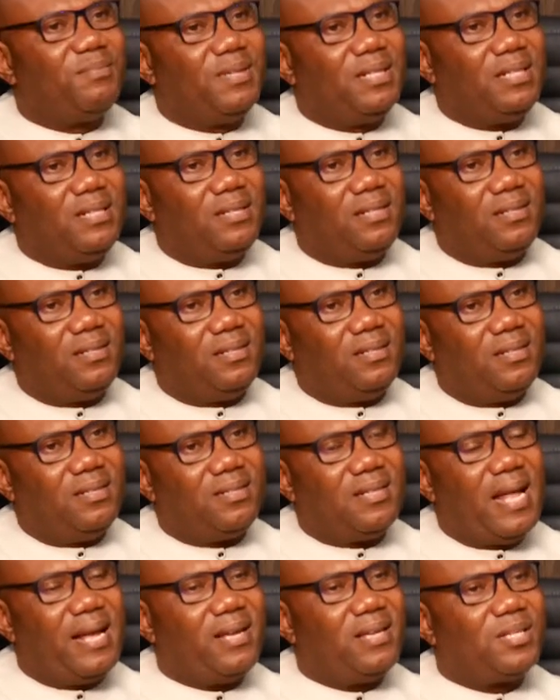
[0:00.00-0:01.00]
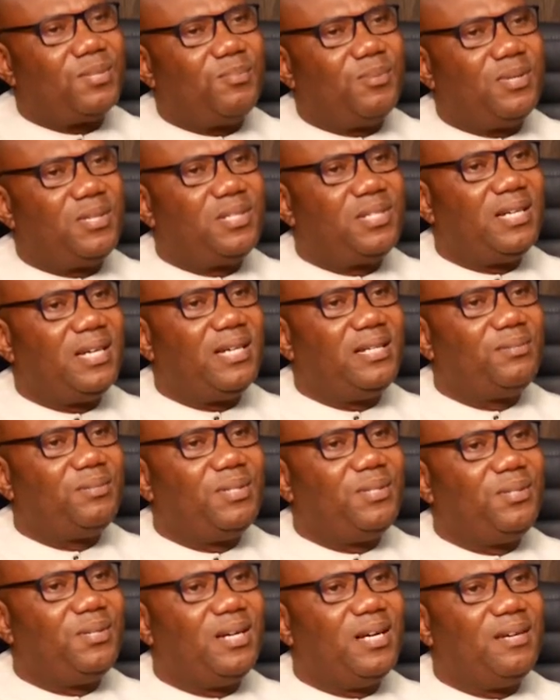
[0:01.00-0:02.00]
money. It's like a spoiled child,
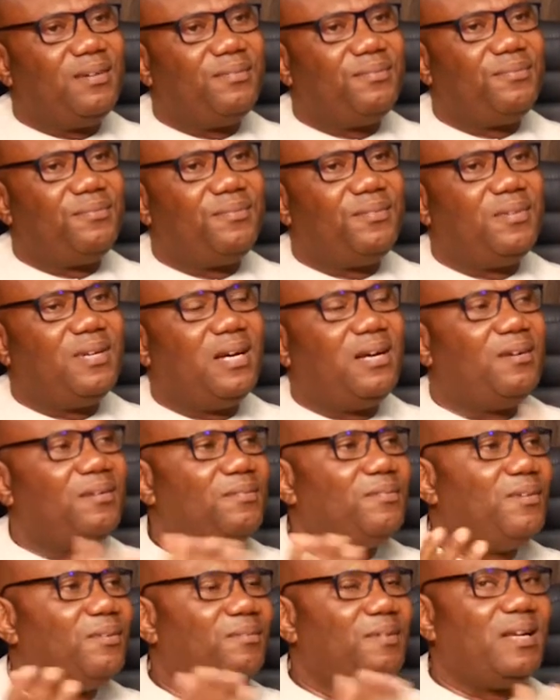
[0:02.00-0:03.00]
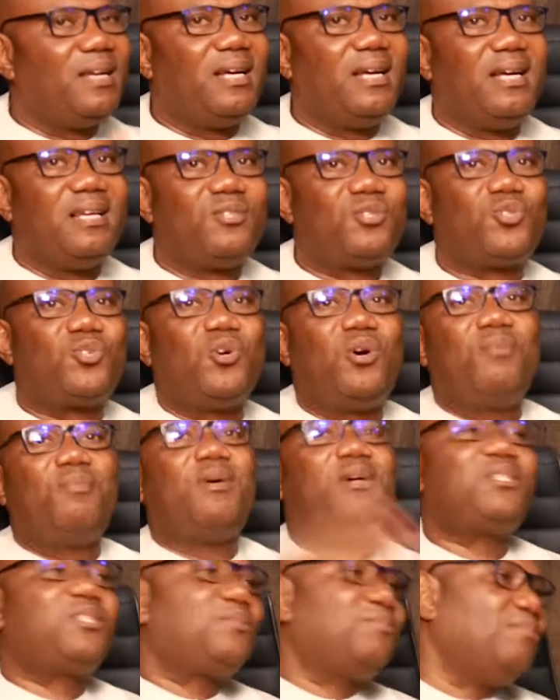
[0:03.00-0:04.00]
where you have your father has so
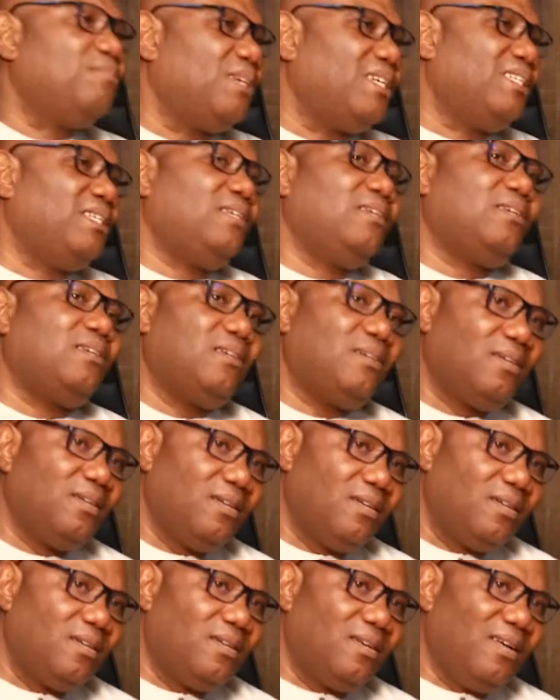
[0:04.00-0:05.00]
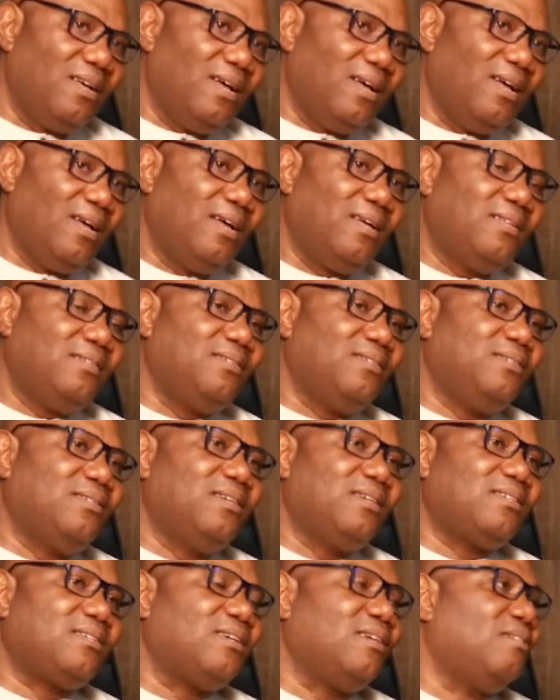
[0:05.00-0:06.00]
much money, and you
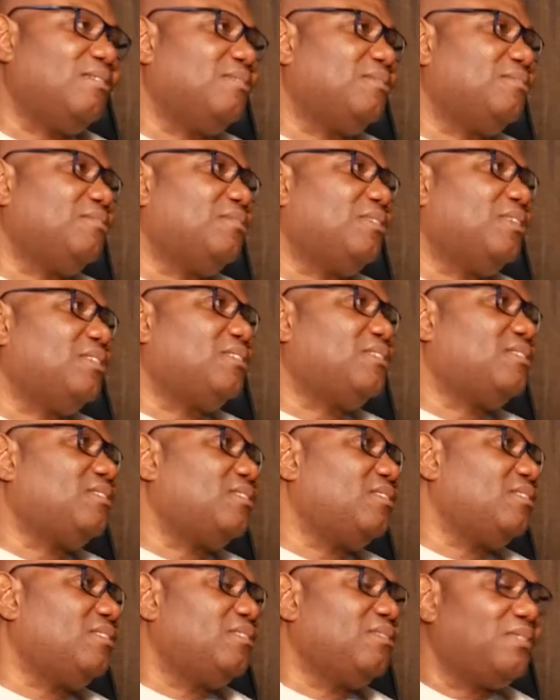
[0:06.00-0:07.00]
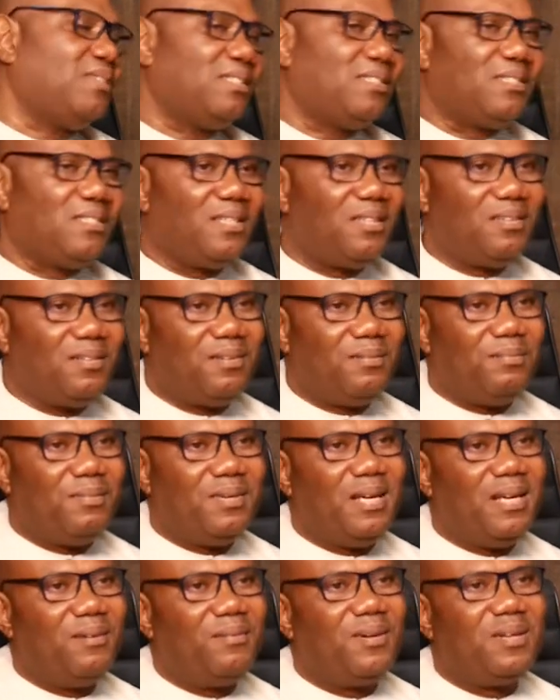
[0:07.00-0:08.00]
just say, oh, what is it gonna
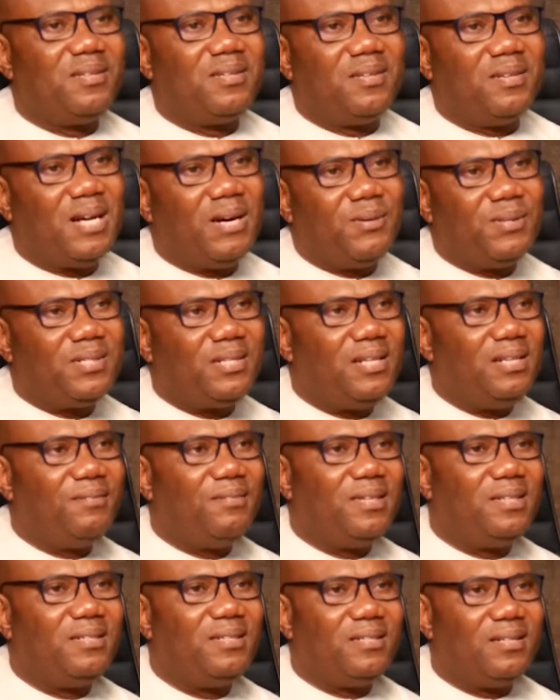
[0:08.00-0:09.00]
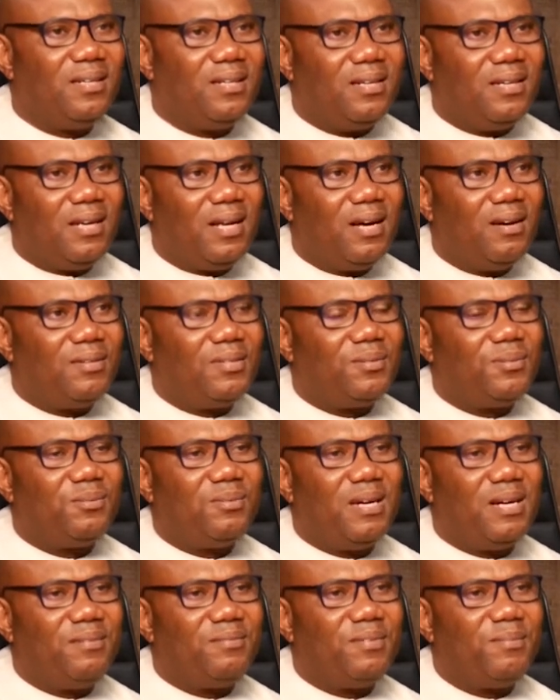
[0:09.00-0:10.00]
be? I want to
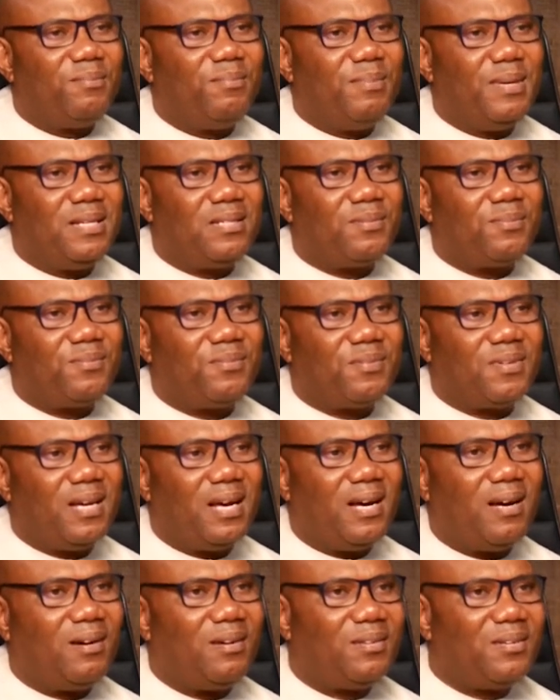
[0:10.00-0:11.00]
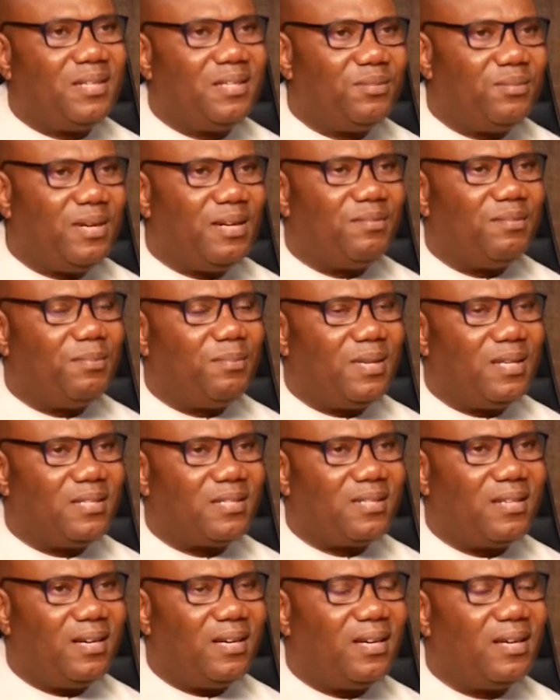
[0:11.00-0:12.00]
drive the best car. I can drive the
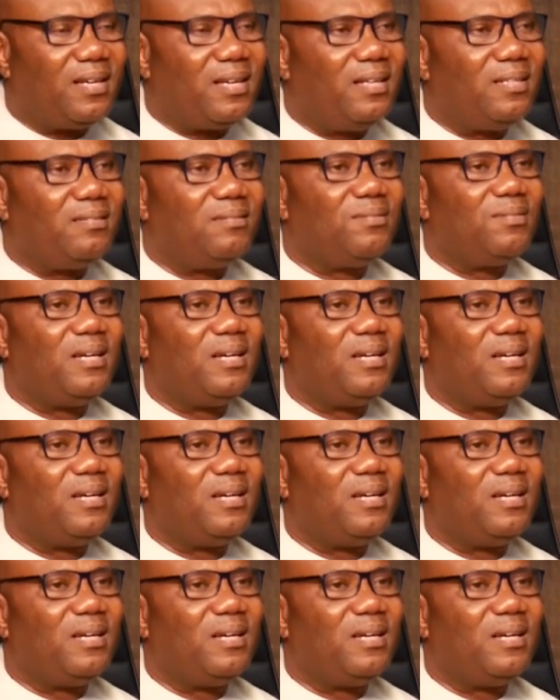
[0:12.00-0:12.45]
best car. I can